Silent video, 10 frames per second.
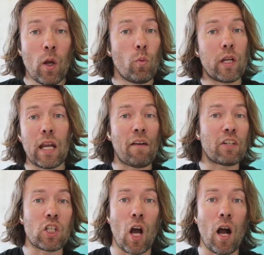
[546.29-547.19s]
we could have
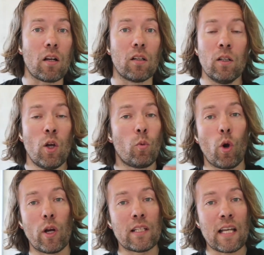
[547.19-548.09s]
a toggle
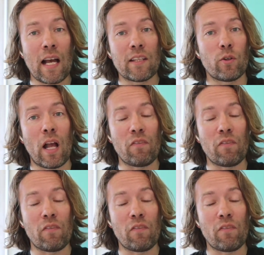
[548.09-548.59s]
where it's either